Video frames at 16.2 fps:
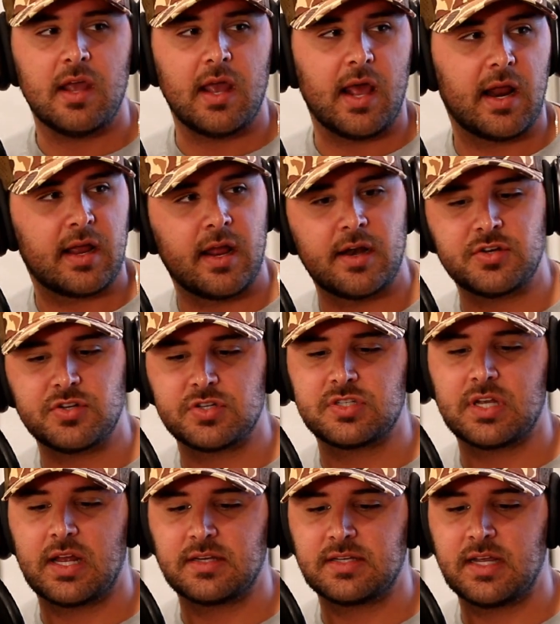And I kind of
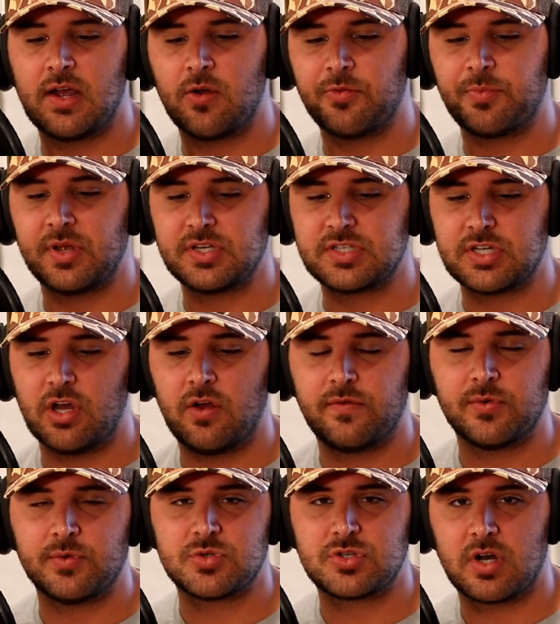just sat down with
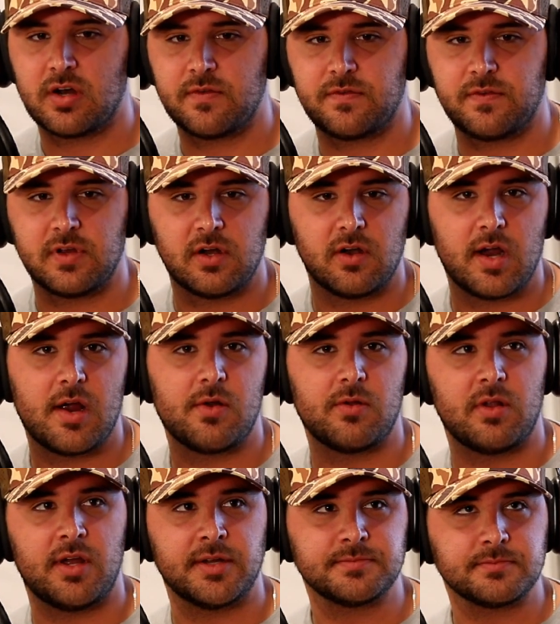myself and was trying to figure
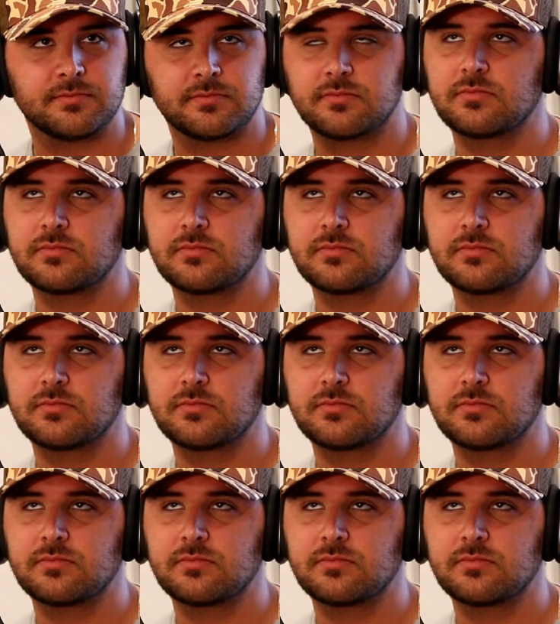out, like,